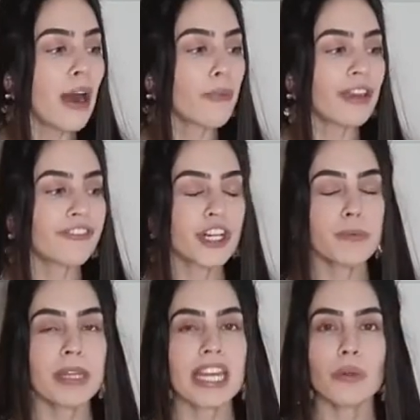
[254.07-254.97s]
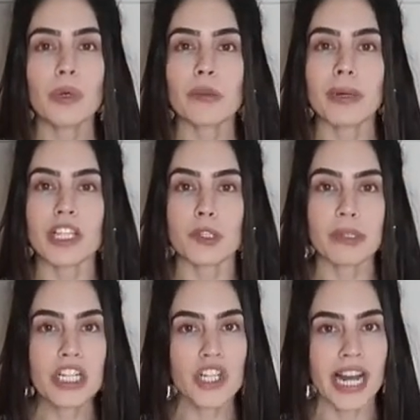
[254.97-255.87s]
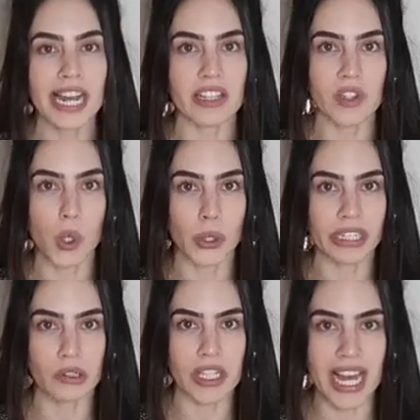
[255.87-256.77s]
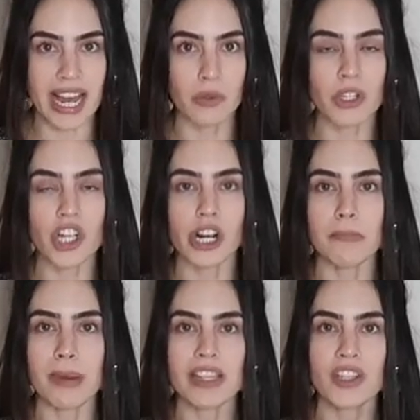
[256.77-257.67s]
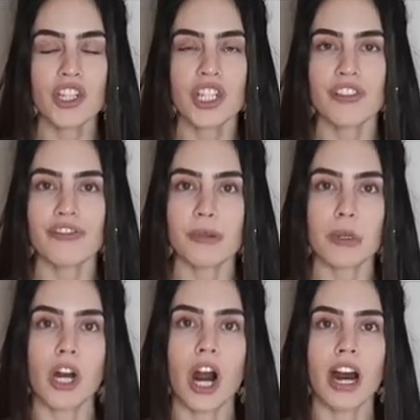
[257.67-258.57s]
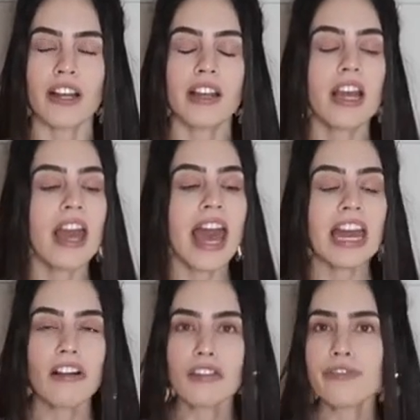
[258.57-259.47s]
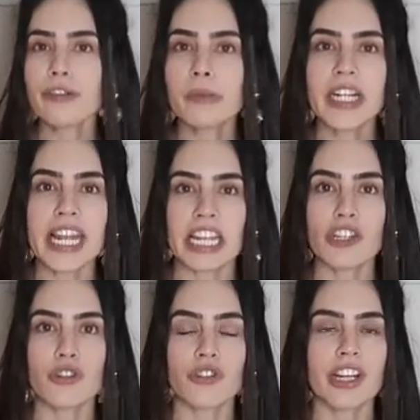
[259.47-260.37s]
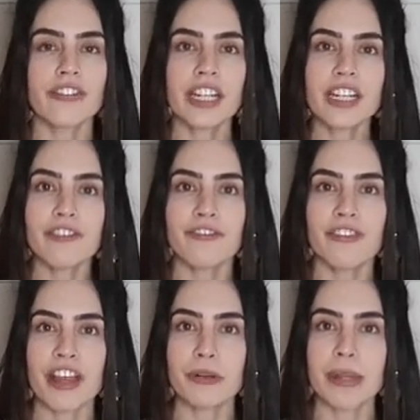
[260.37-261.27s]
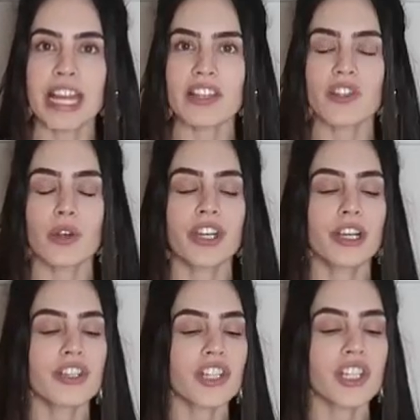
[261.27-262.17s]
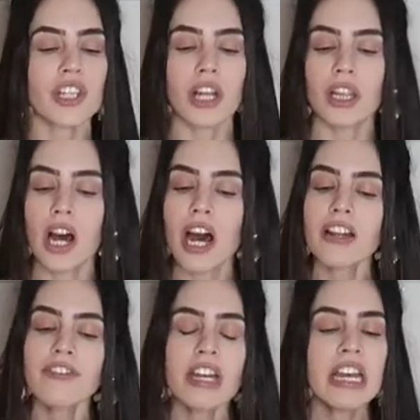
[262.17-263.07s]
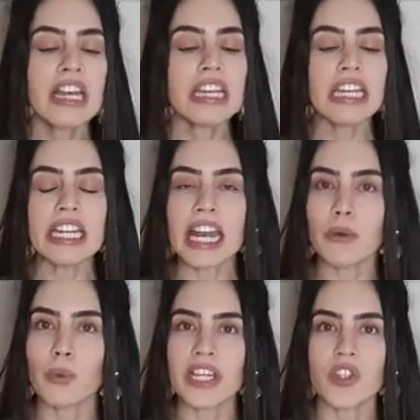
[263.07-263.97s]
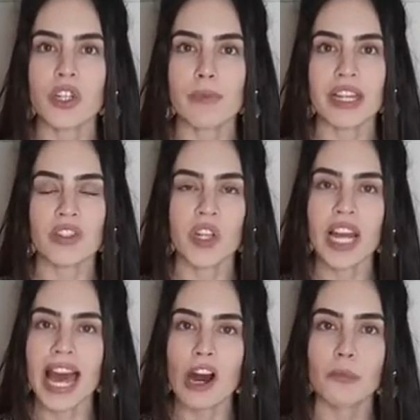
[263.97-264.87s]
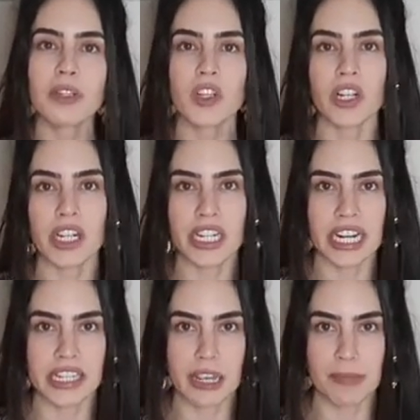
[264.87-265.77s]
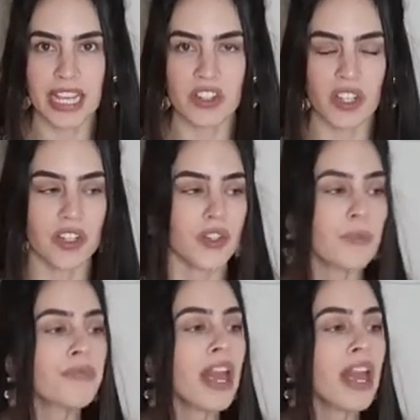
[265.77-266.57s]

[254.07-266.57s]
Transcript: we first begin with my spiritual guidance oracle deck, which are messages from God and also from our angels. They're very feather based, so there's just a lot of innate wisdom that's going to help us on a day to day basis.